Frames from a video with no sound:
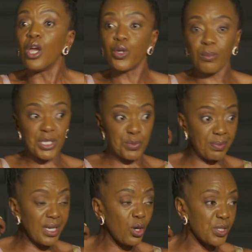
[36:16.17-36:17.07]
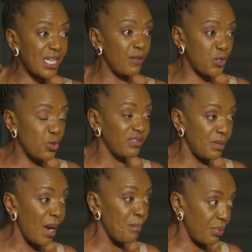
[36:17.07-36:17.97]
you must bring yourself to
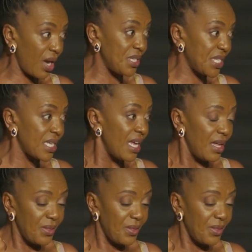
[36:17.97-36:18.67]
remembrance